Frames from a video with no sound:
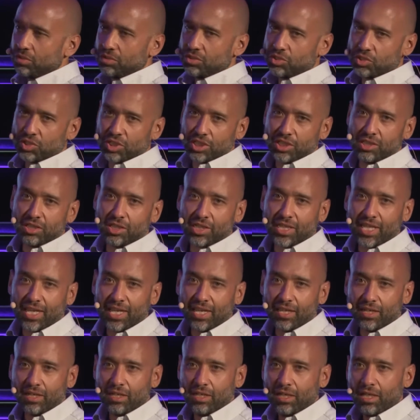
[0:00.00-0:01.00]
usually look
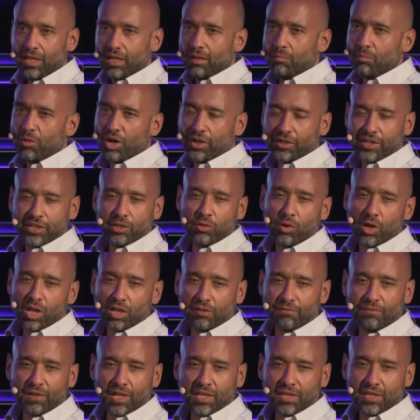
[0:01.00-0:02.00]
at? Marketing
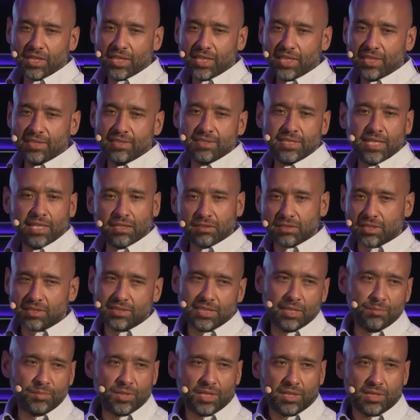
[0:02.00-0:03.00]
qualified leads, sales
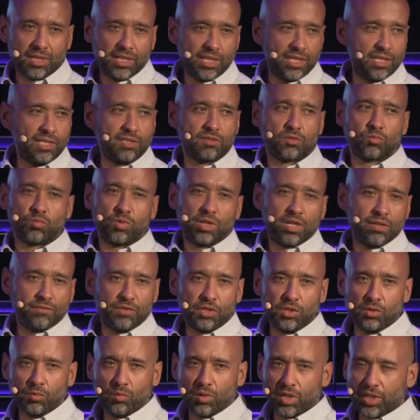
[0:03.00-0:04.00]
accepted leads, whatever
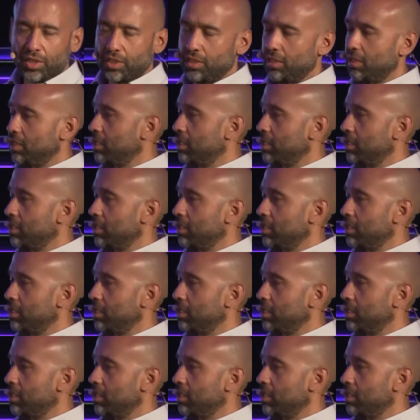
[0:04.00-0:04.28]
you want